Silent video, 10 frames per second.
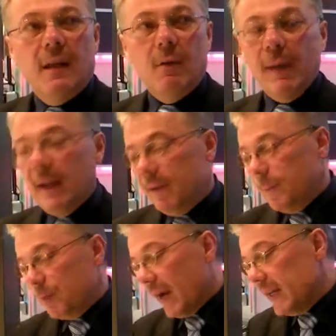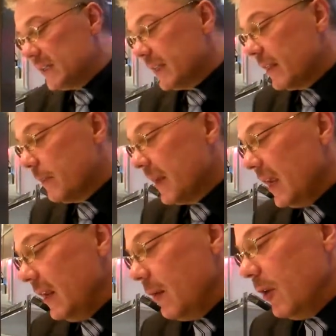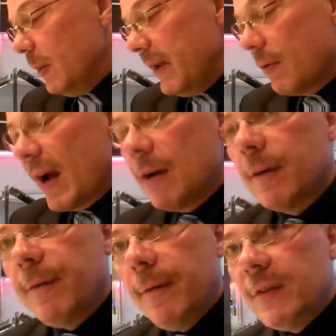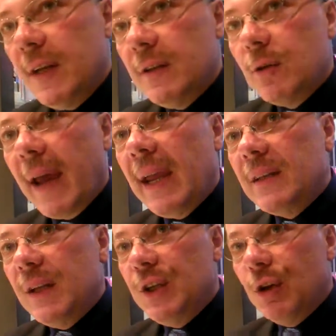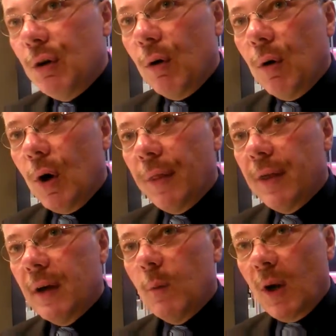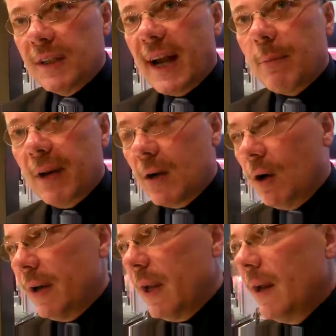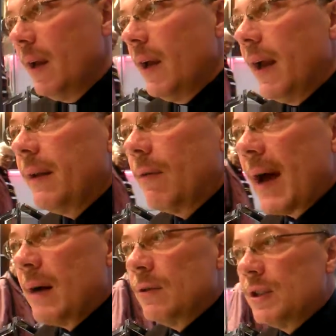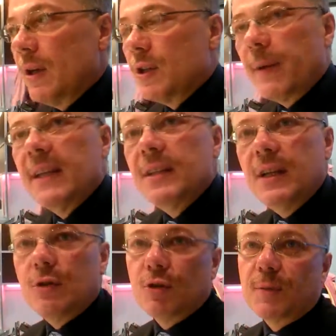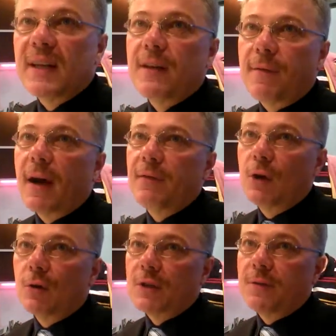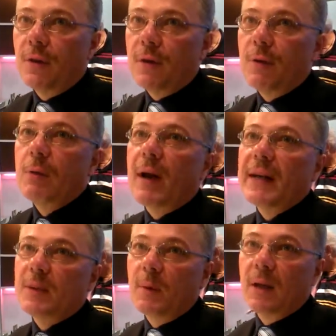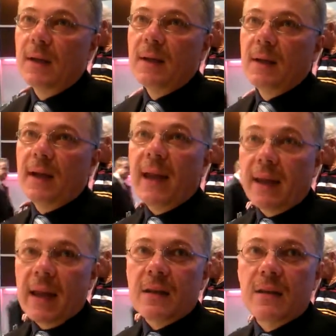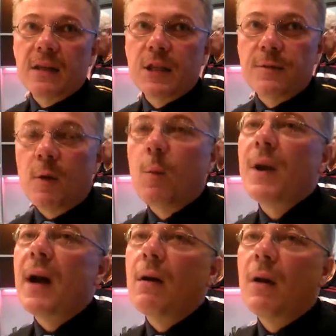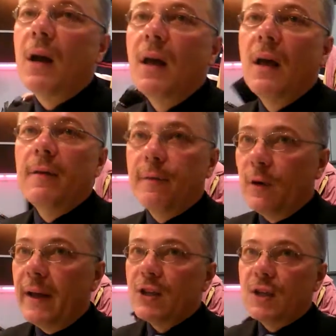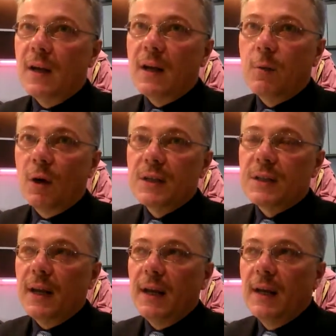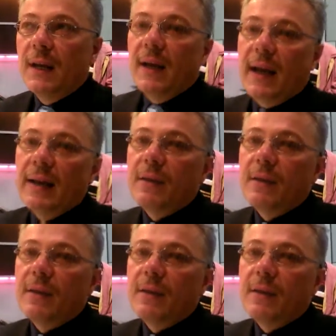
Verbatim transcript: Well, the price at the beginning will be around 15 to 18 euro on yeah. the one-time recording, and around uh, 20 to 25 euros for the rewritable. Yeah. Again, this is for one hour, full HD quality, yeah.